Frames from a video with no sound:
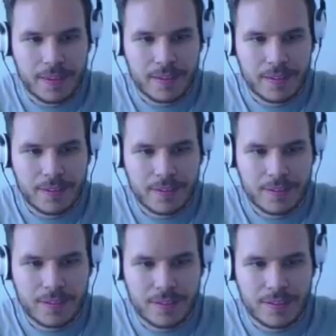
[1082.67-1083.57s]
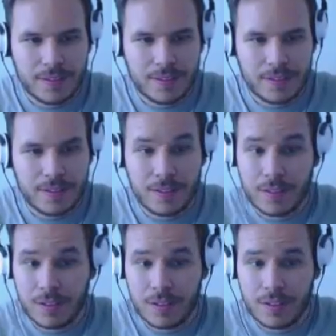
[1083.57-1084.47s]

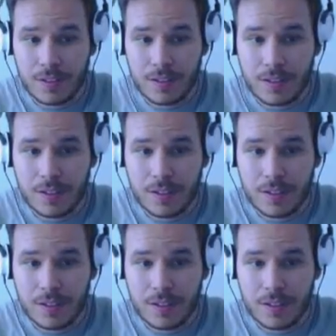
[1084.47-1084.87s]
Nobody speaks.